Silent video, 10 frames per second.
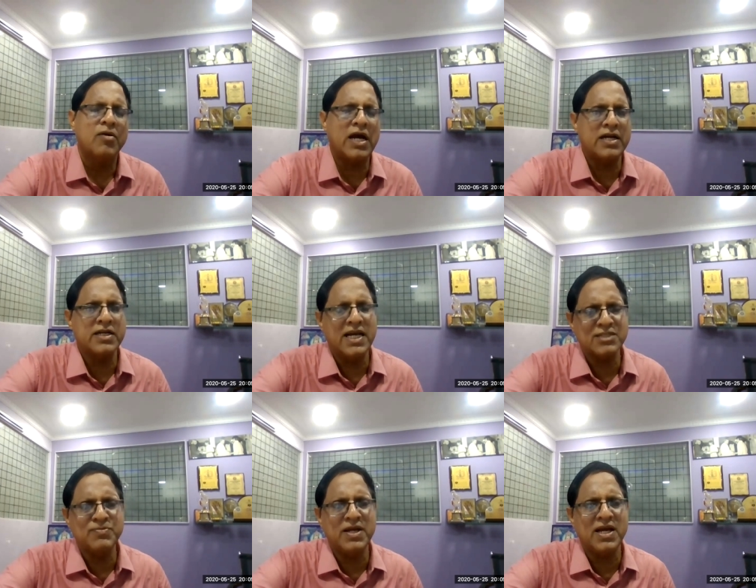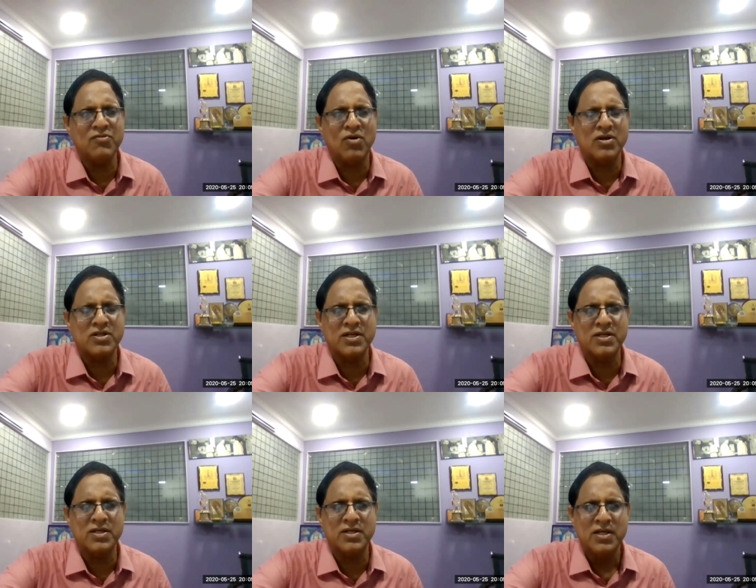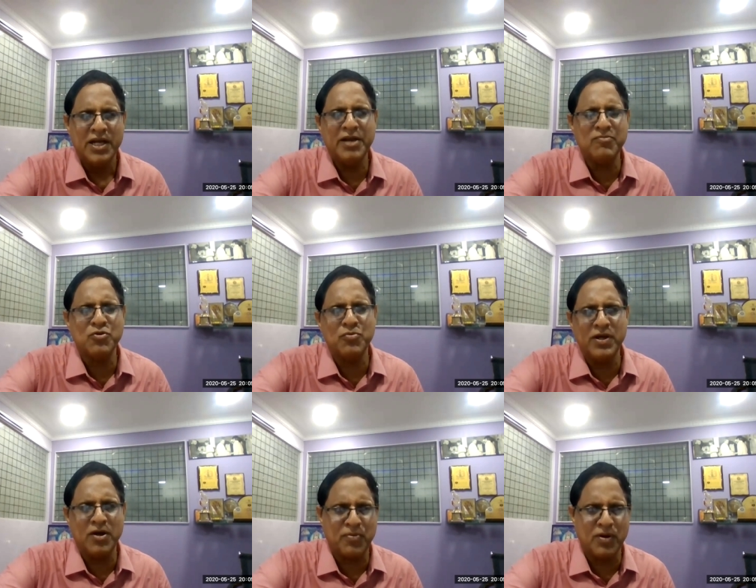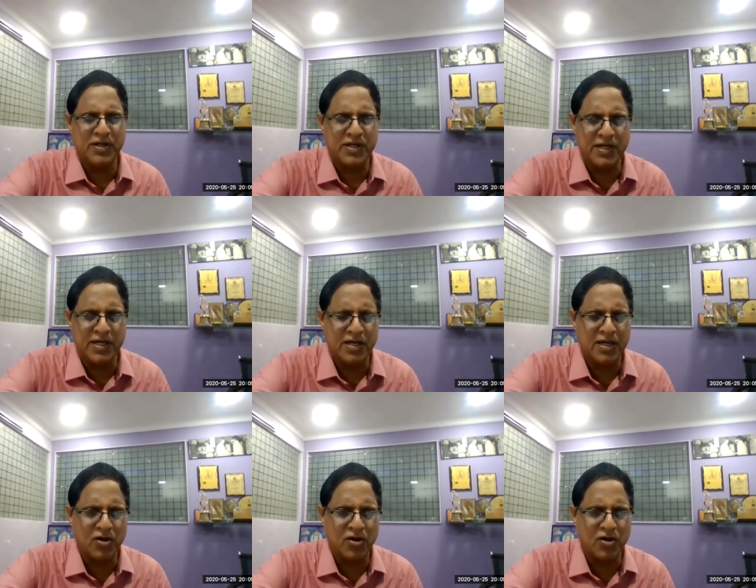And SBI wanted uh, him to be appointed, uh,